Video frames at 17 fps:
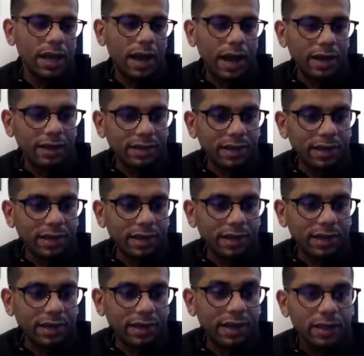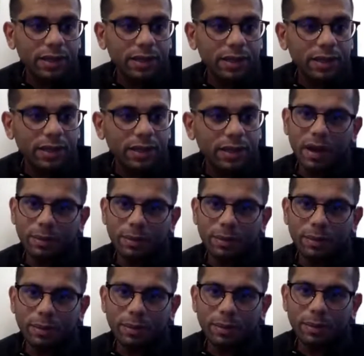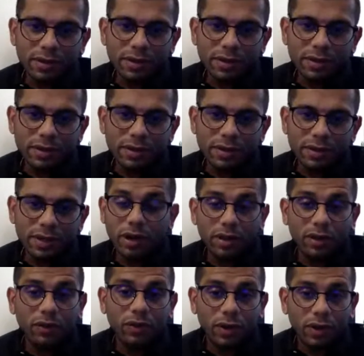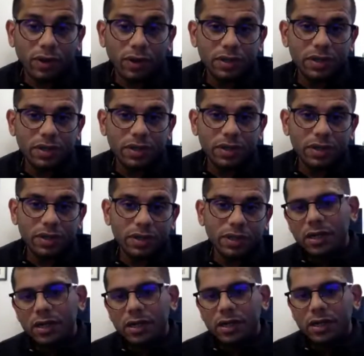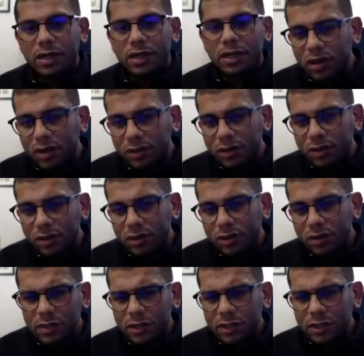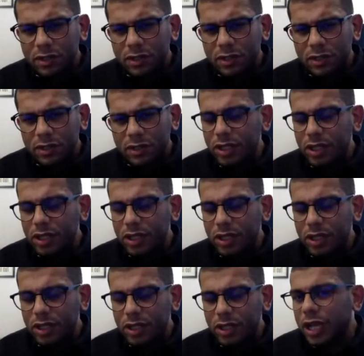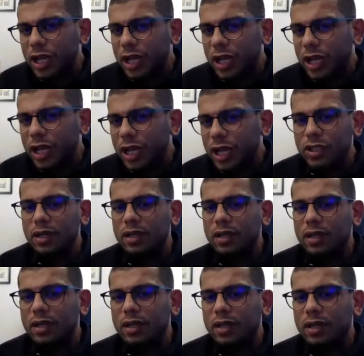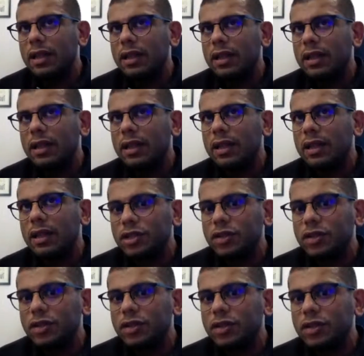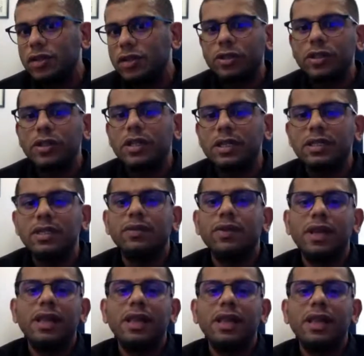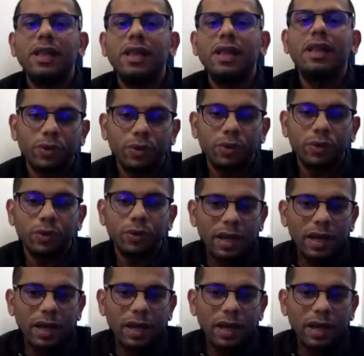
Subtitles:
I think any LLM program in the country or in the world does not substantially change the nature of opportunities available to you